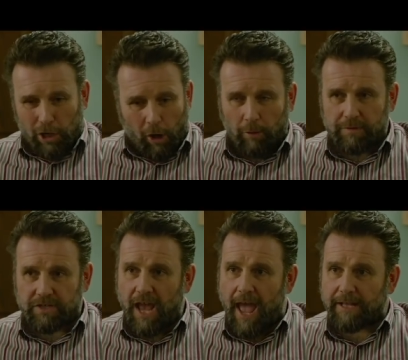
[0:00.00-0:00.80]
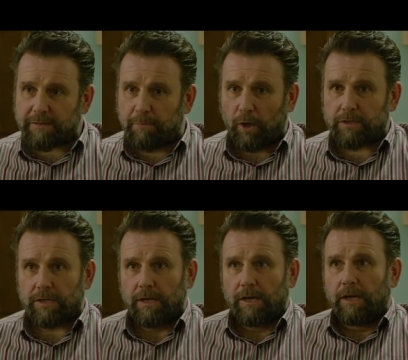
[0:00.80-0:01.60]
not upset, but
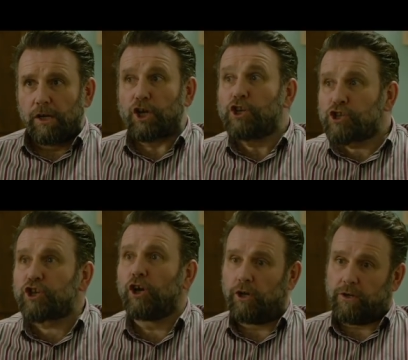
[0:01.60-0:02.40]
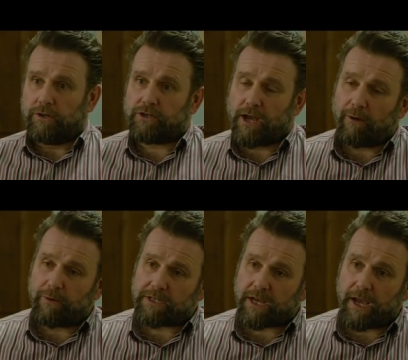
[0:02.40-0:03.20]
concerned, shall
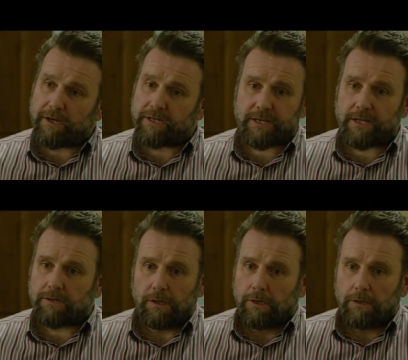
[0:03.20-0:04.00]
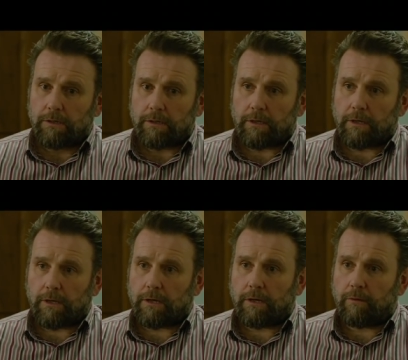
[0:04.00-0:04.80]
we say, and he said,
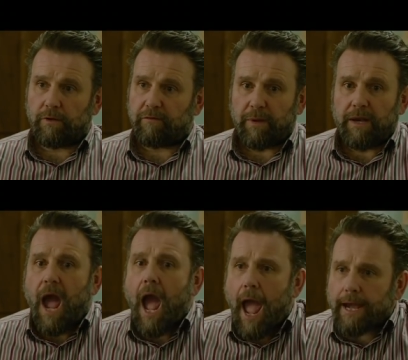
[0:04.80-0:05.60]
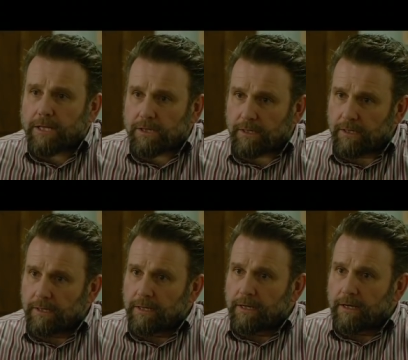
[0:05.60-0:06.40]
"We've been hacked.
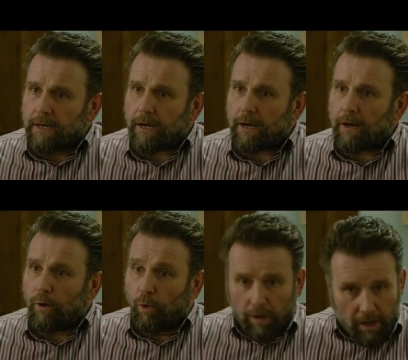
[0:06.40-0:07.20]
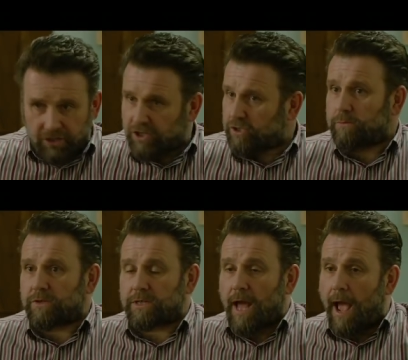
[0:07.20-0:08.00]
All our systems
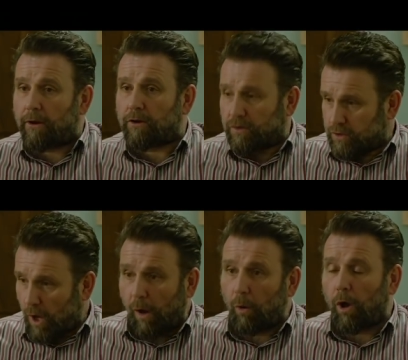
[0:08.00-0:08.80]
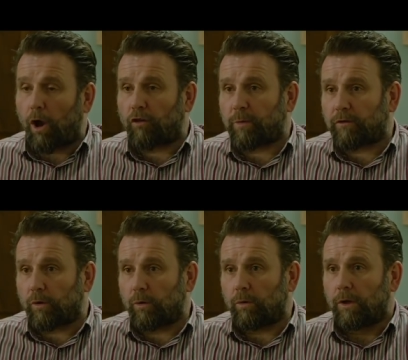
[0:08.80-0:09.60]
are down across the whole hospital."